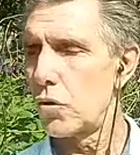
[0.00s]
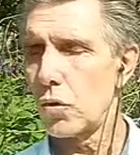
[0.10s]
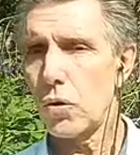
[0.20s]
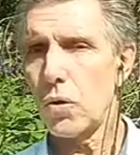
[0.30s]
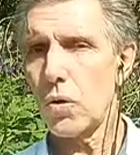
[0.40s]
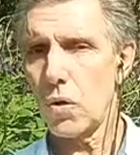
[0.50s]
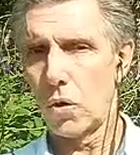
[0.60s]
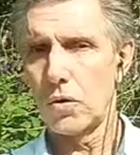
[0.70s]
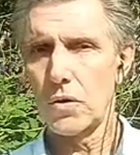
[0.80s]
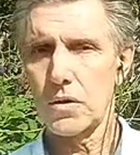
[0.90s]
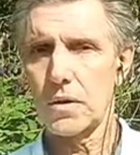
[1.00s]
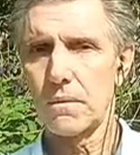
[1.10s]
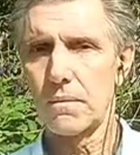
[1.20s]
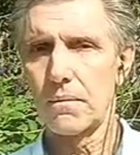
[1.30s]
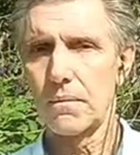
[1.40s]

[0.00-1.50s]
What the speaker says: to glucose.